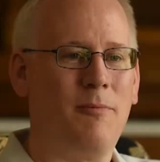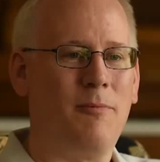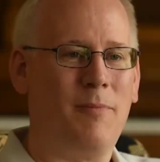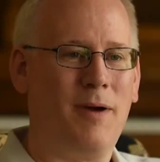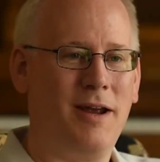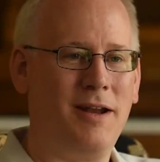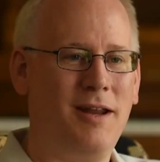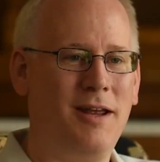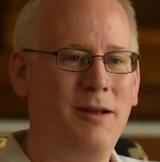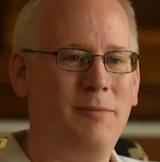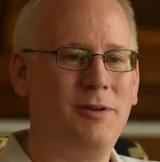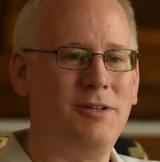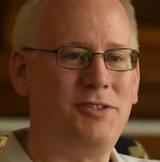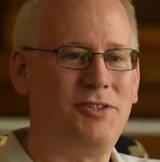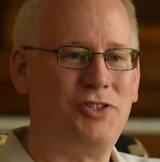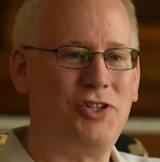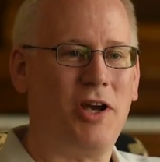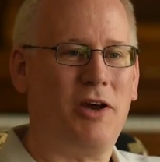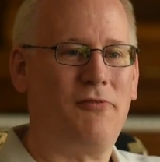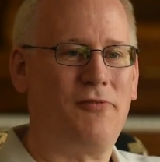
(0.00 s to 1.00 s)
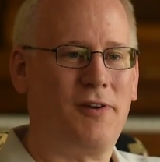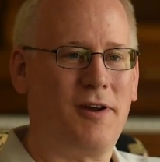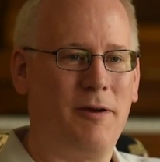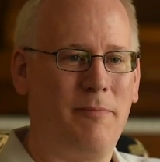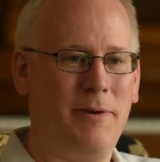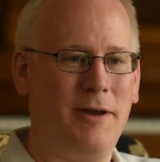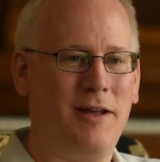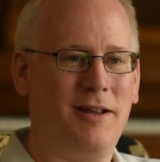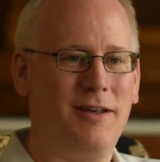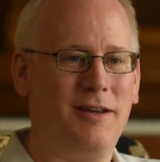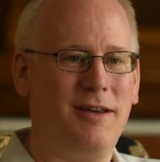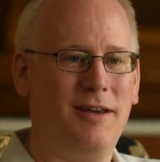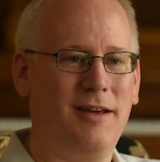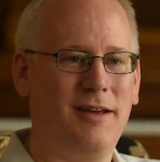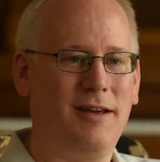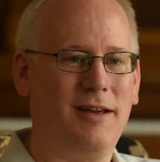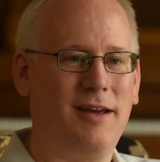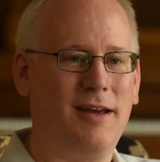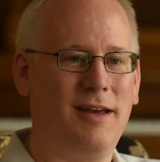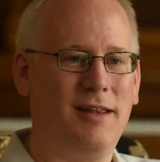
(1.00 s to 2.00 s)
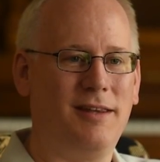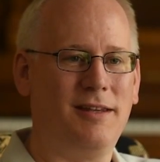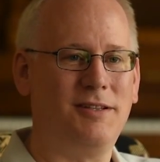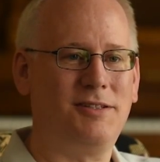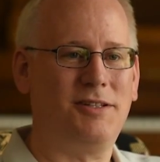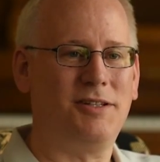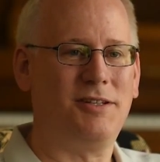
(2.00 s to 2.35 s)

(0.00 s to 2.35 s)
My name is Jeff Capelli, and this